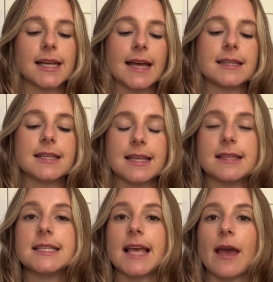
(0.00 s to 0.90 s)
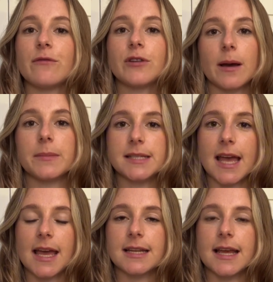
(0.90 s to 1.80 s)
And then the same for number
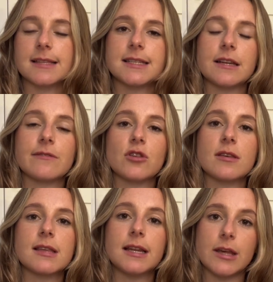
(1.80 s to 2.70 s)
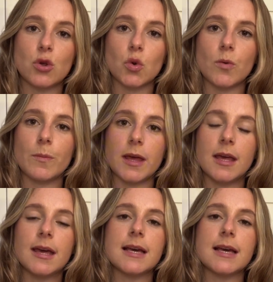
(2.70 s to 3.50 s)
10, instead of just lishumi,